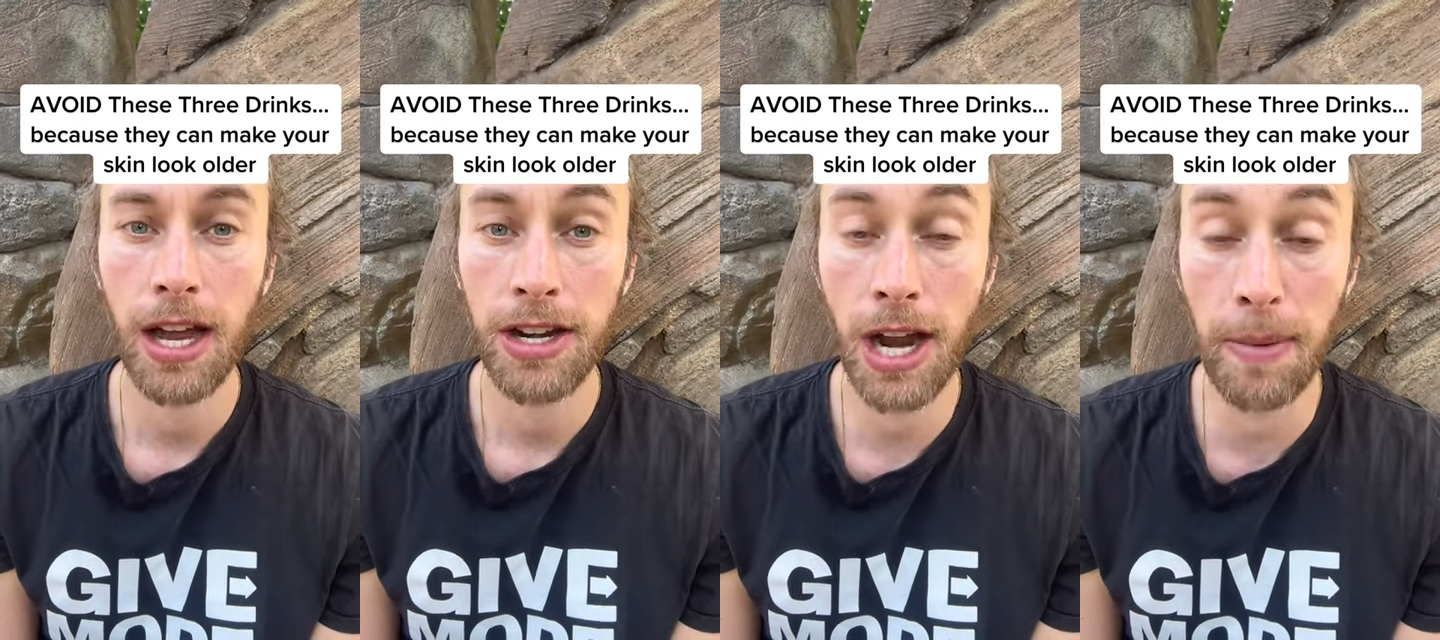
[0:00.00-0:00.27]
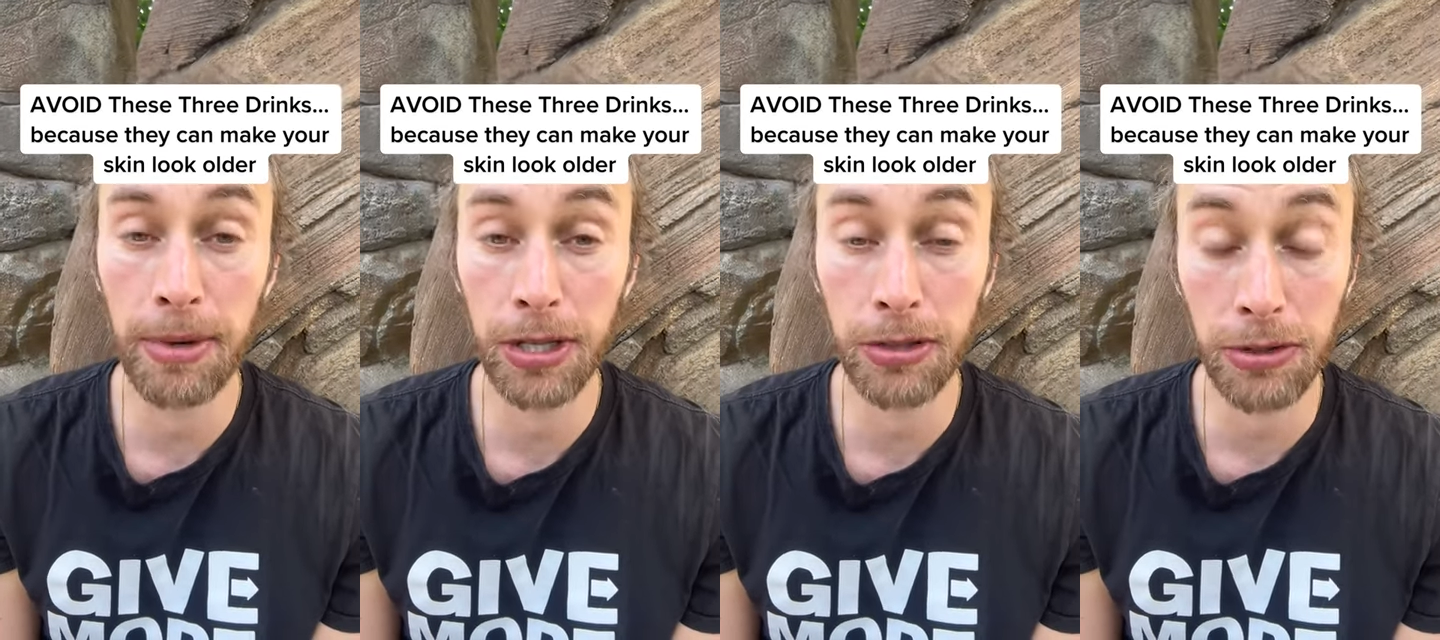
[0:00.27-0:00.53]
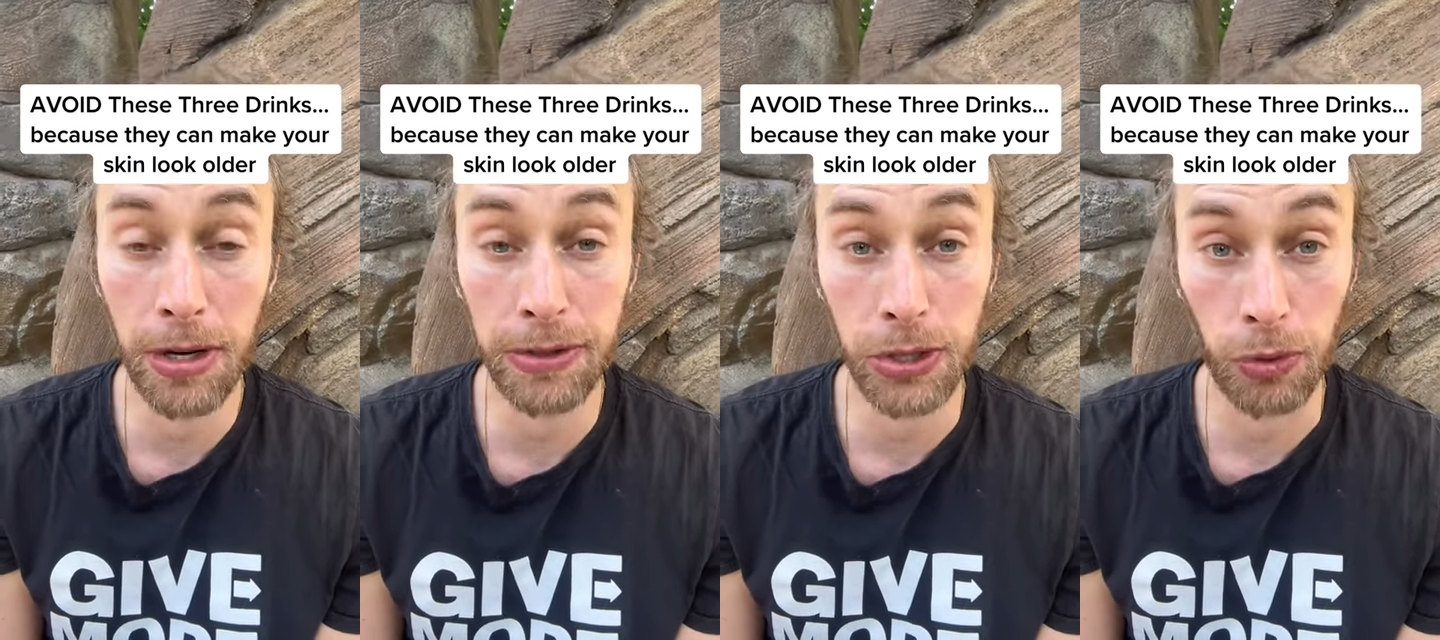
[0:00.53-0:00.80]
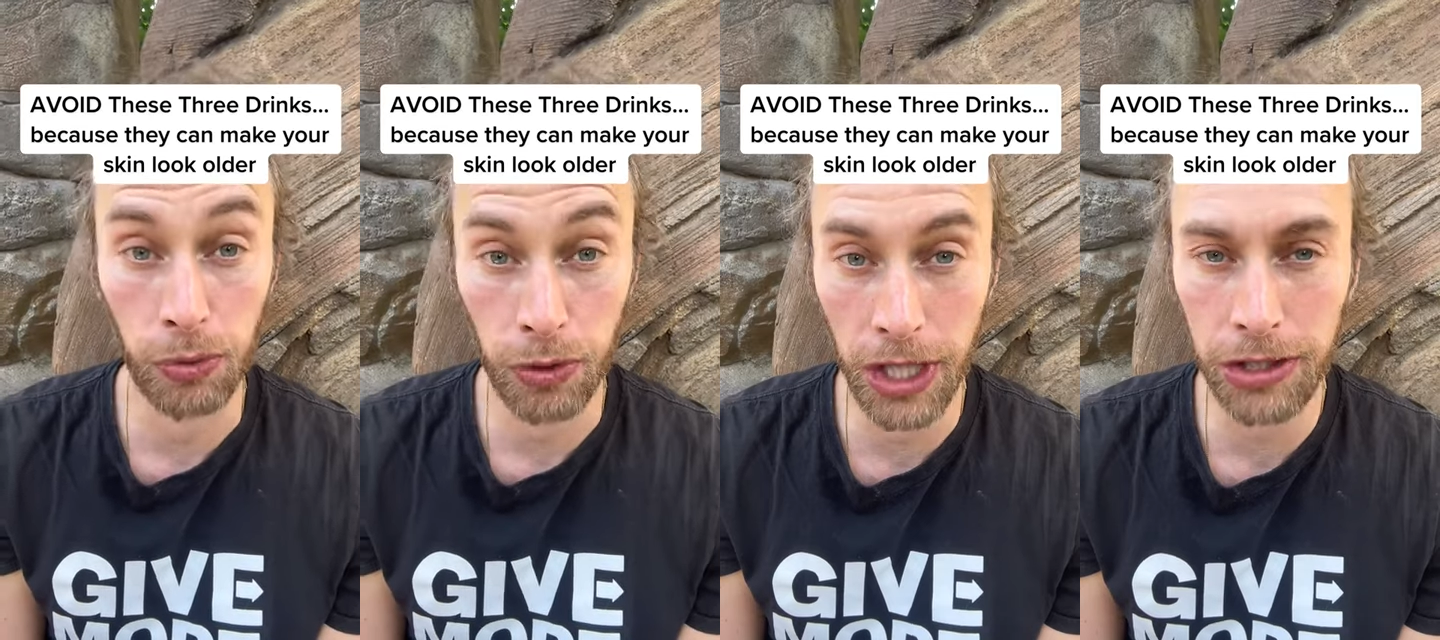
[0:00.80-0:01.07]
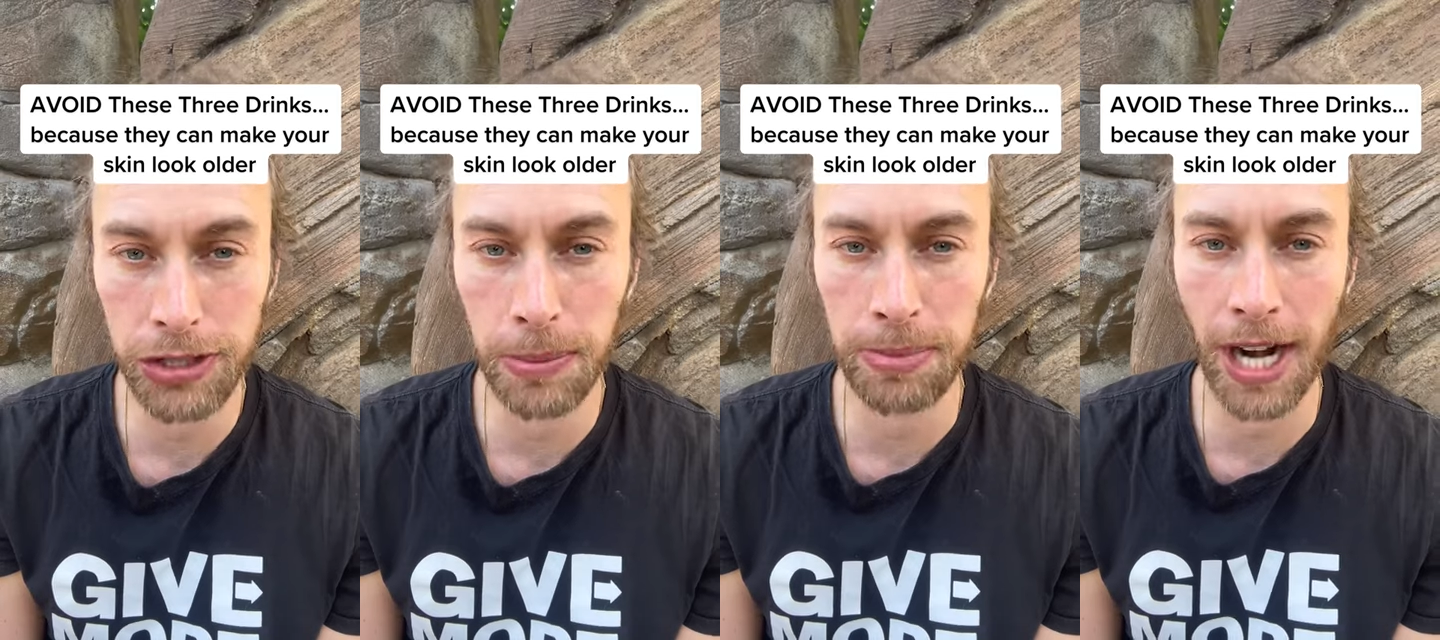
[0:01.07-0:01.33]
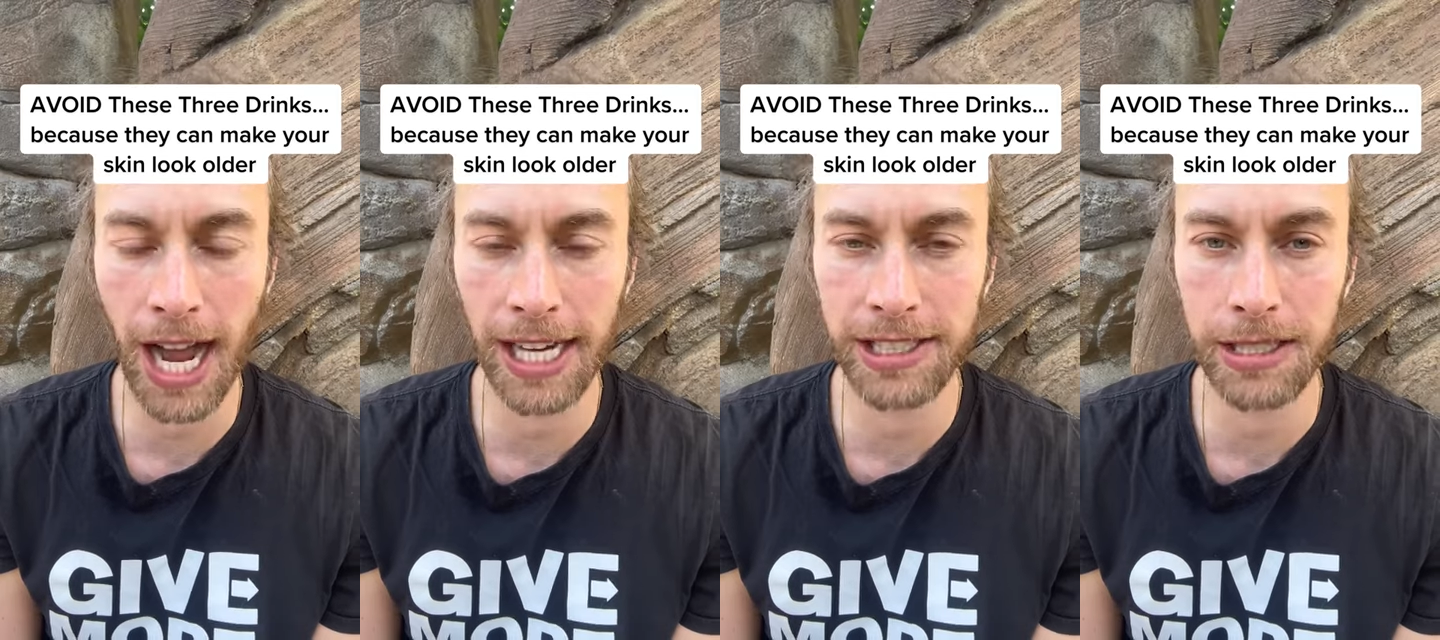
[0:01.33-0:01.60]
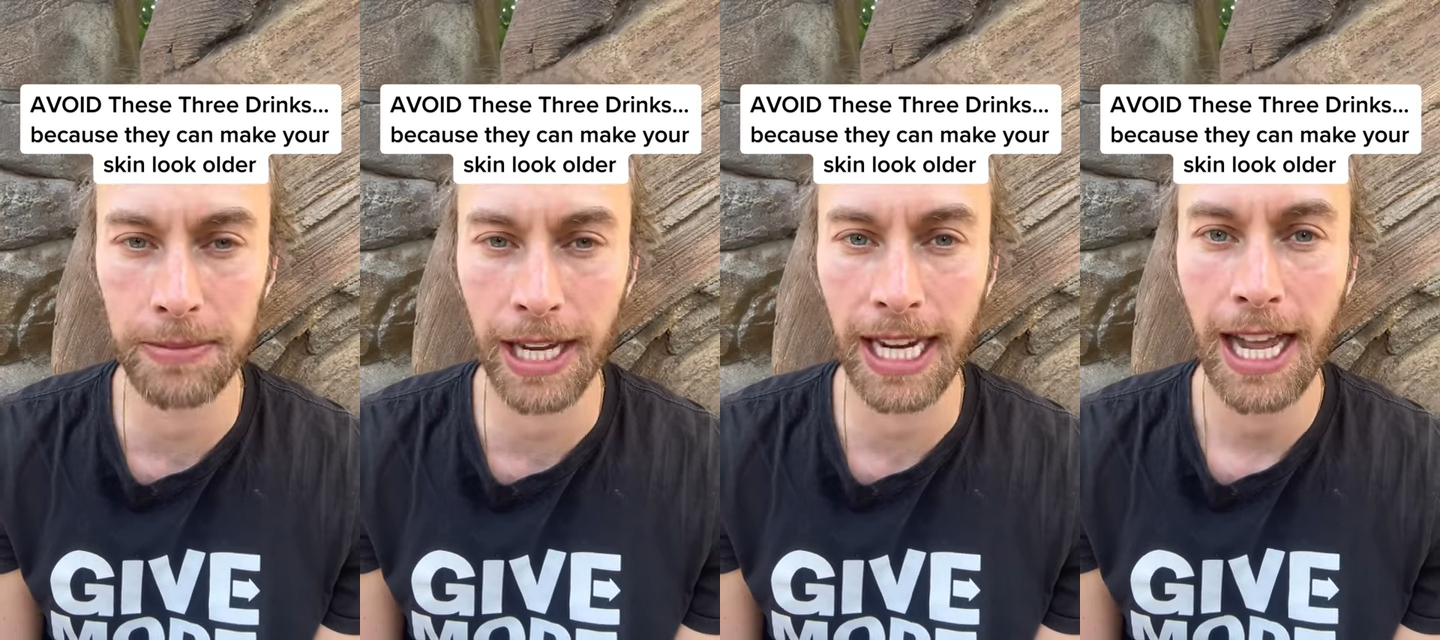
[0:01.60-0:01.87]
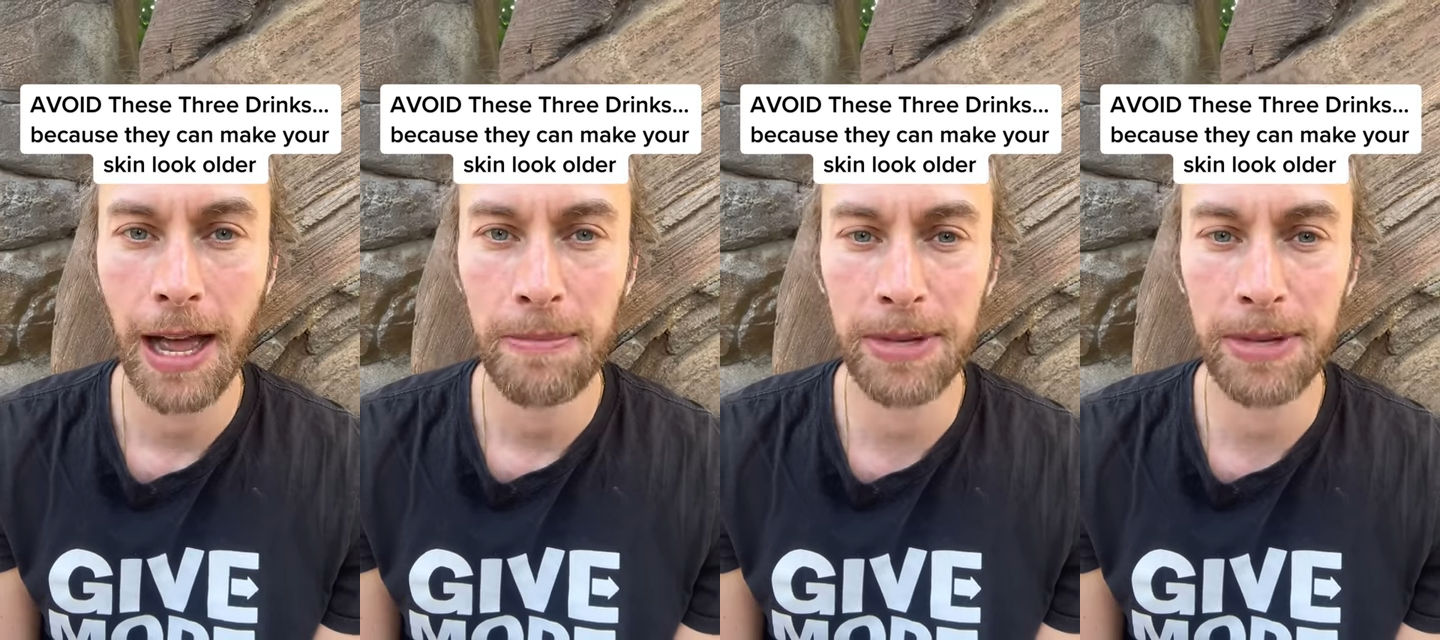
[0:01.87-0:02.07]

Number three was a real surprise to me